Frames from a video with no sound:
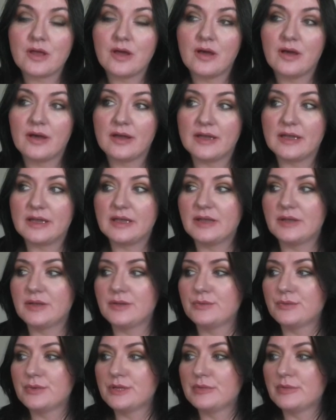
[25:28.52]
I
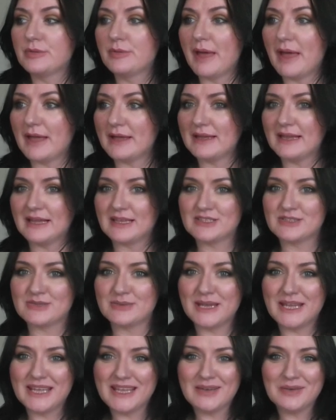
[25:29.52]
will be back next
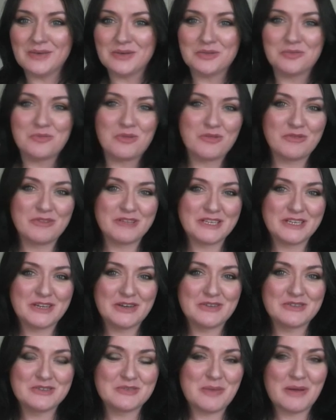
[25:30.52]
week with more
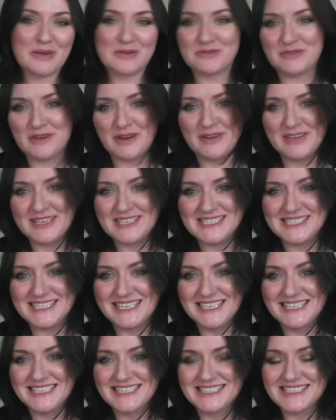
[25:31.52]
videos about various
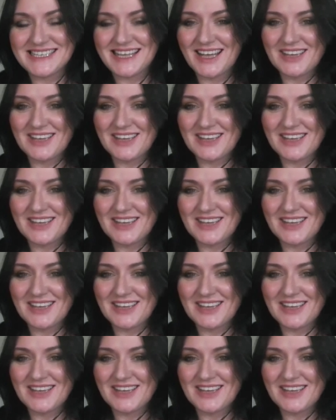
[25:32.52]
things.